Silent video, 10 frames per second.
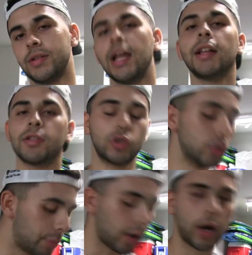It's not
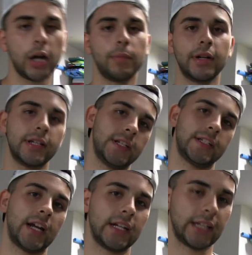super hard, but it is
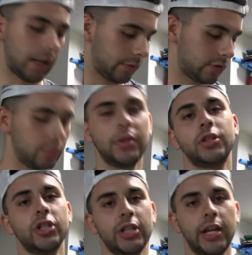kind of time consuming
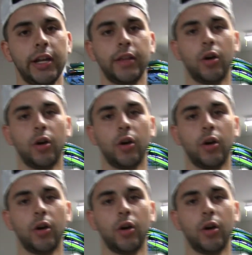just getting the